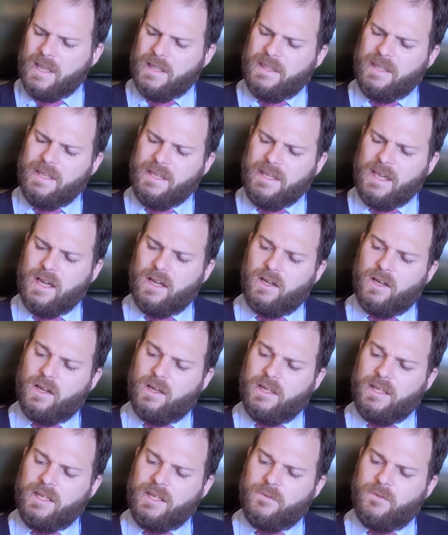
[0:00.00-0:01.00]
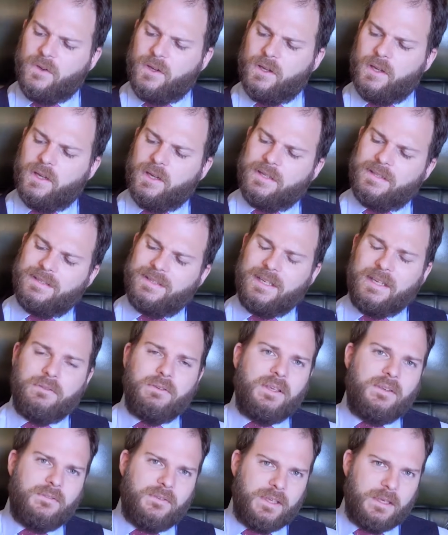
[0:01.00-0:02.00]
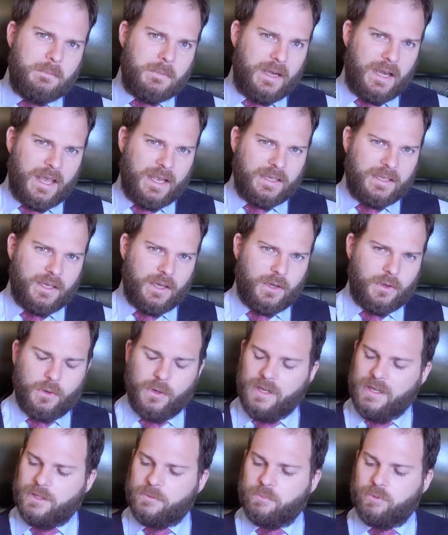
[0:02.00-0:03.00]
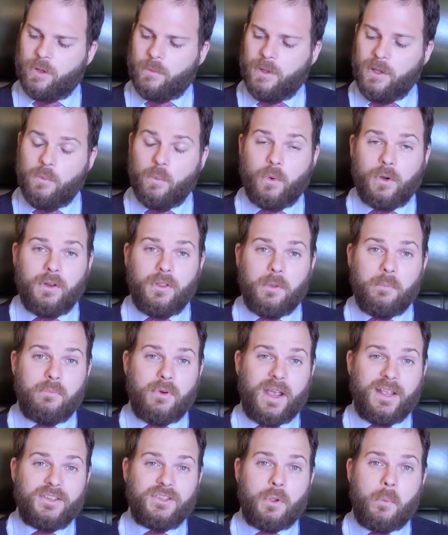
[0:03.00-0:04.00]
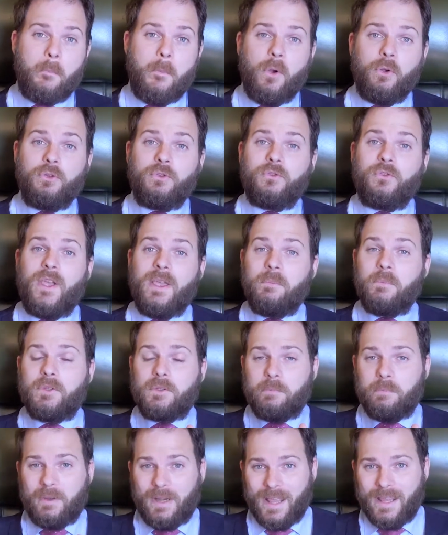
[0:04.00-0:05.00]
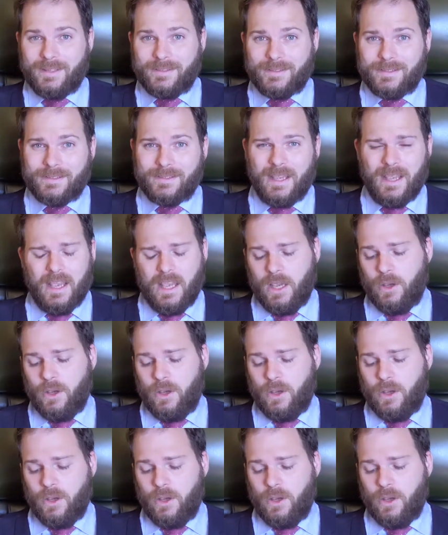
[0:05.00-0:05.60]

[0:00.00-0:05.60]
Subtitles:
The Oliva Serie V Melanio is probably one of the brand's most famous blends.